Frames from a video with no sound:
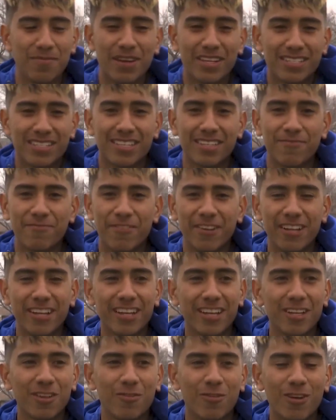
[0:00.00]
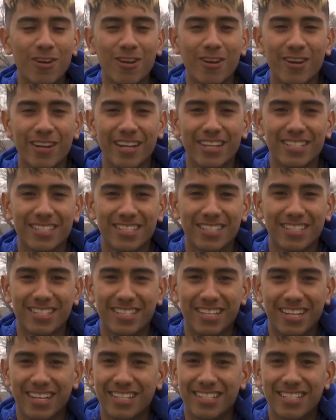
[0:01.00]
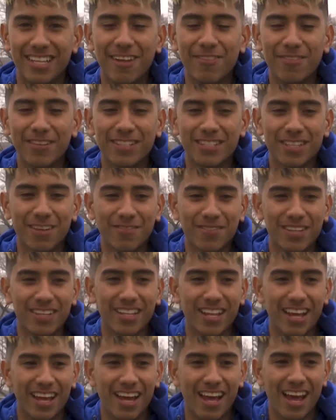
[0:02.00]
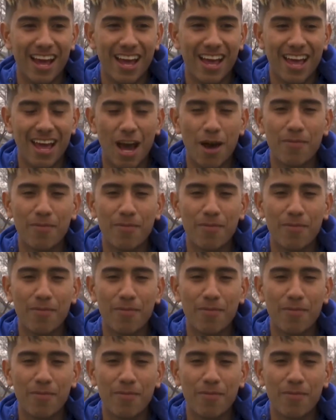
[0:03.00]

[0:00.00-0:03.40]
best feeling in the world. It's definitely something that